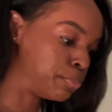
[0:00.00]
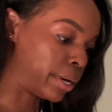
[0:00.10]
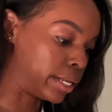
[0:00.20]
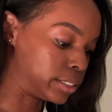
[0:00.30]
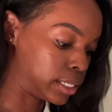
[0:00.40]

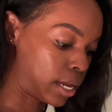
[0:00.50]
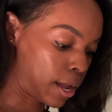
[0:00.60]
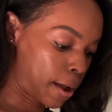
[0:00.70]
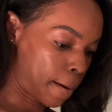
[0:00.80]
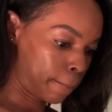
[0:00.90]
but
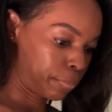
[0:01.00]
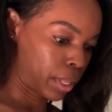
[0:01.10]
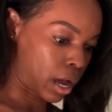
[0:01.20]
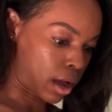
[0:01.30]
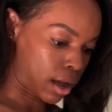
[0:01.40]

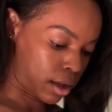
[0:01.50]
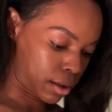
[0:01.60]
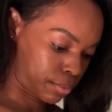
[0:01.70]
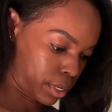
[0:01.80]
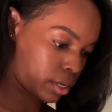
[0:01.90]

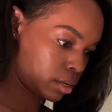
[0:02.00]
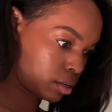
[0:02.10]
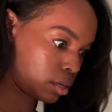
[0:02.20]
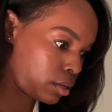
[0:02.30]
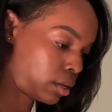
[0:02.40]
um,
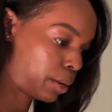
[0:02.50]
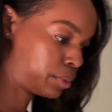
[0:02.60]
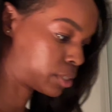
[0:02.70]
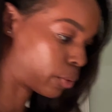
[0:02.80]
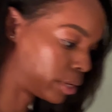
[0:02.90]
I
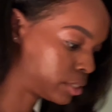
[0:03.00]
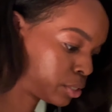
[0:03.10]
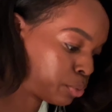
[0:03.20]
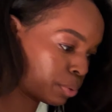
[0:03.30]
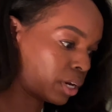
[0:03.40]
was going
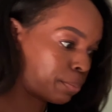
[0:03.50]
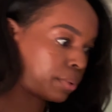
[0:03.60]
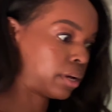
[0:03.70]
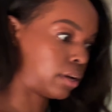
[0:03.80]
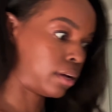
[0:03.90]
to put
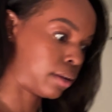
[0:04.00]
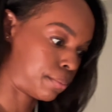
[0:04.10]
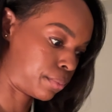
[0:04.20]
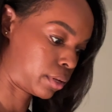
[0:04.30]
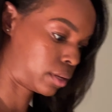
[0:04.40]
up um,